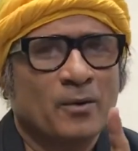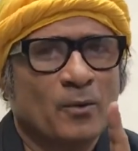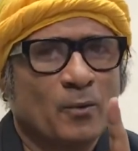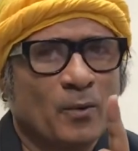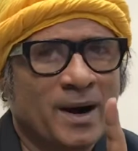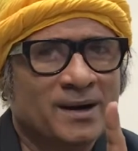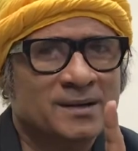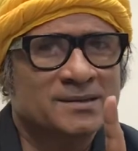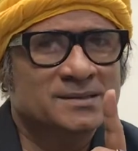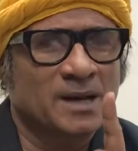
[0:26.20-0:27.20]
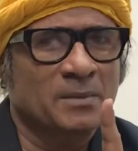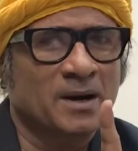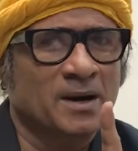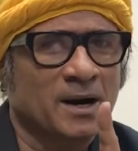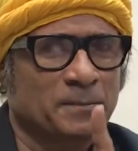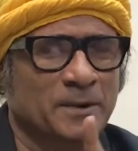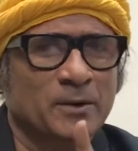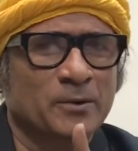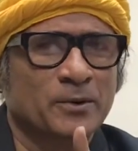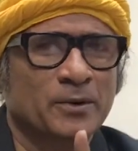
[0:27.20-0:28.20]
one summer
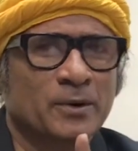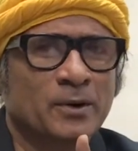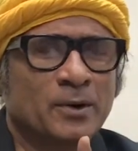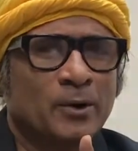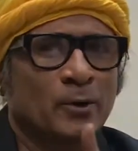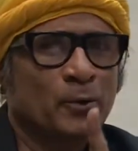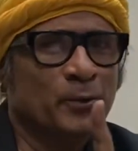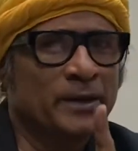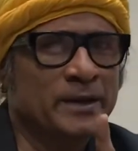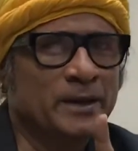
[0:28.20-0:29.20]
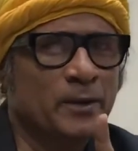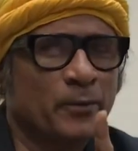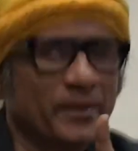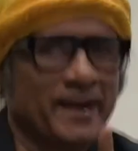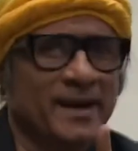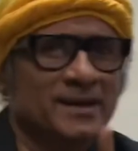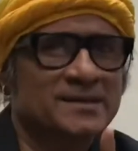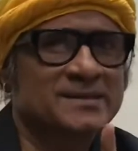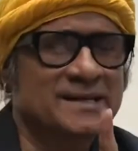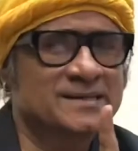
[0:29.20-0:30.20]
afternoon, we were
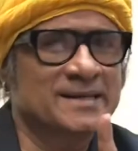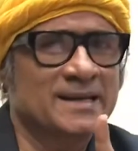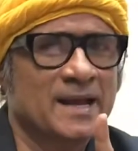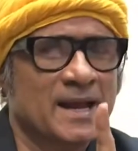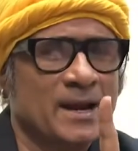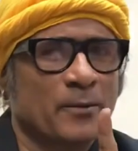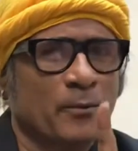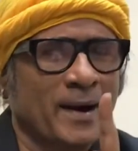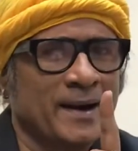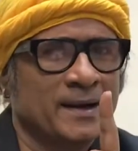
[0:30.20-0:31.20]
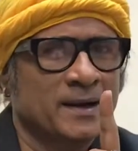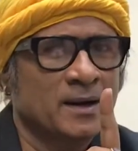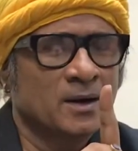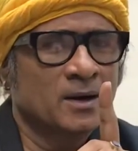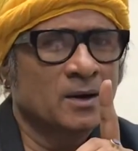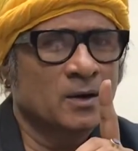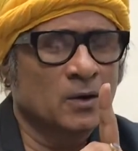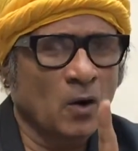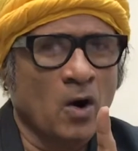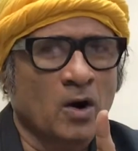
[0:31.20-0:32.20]
chasing a wild
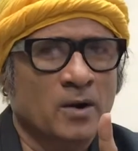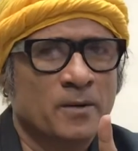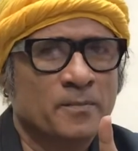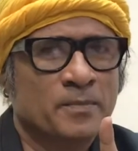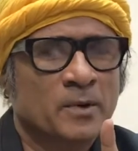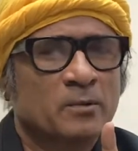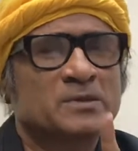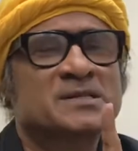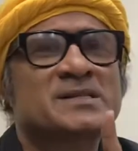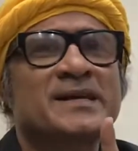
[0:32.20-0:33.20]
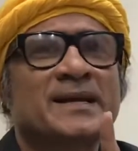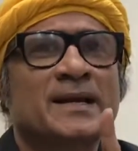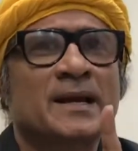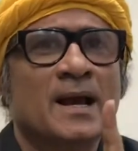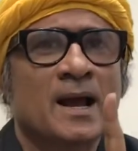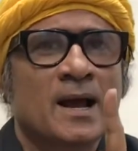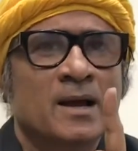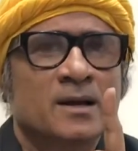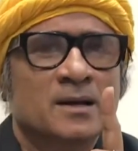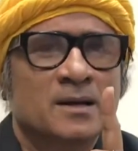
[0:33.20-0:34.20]
dog with stick
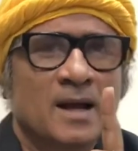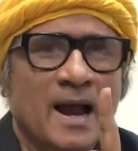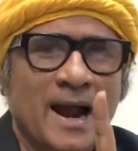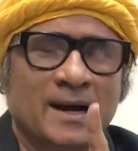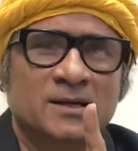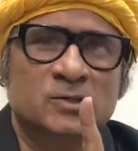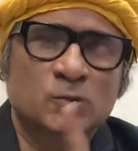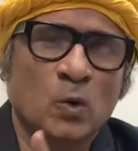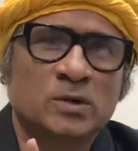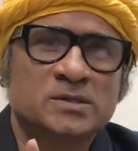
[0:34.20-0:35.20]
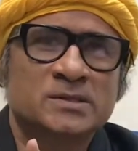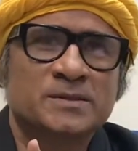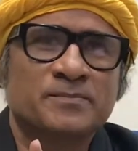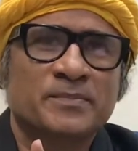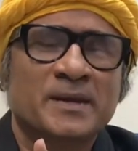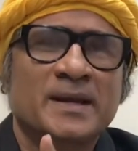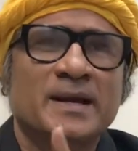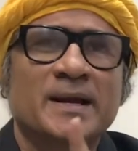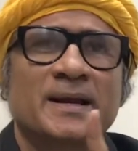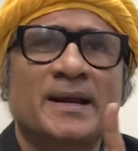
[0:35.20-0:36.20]
and stones
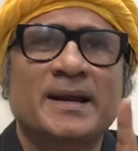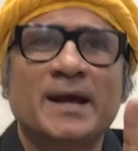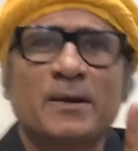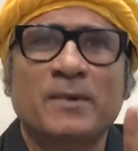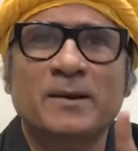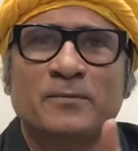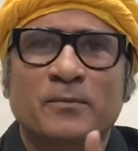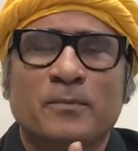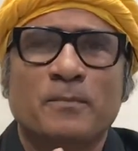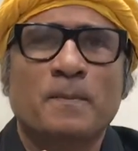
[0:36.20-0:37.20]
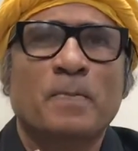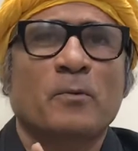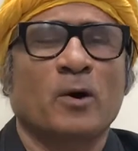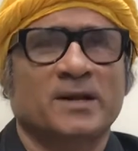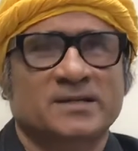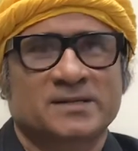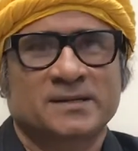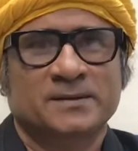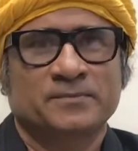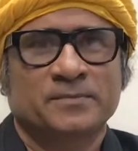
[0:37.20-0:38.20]
in a nearby forest.
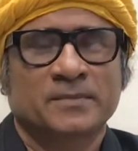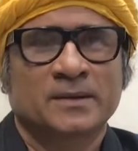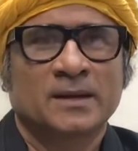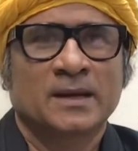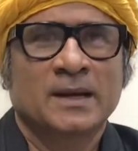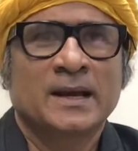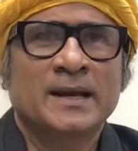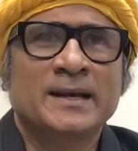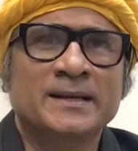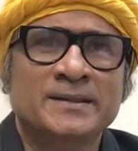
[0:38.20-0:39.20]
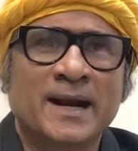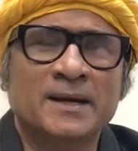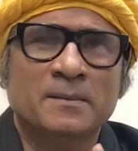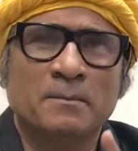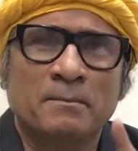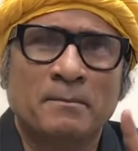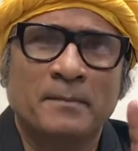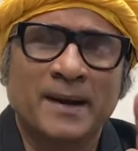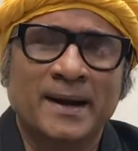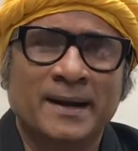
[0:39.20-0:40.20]
In that
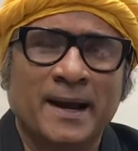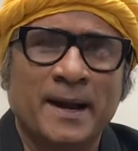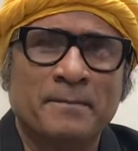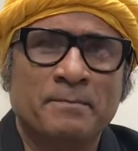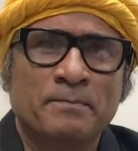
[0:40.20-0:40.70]
meantime,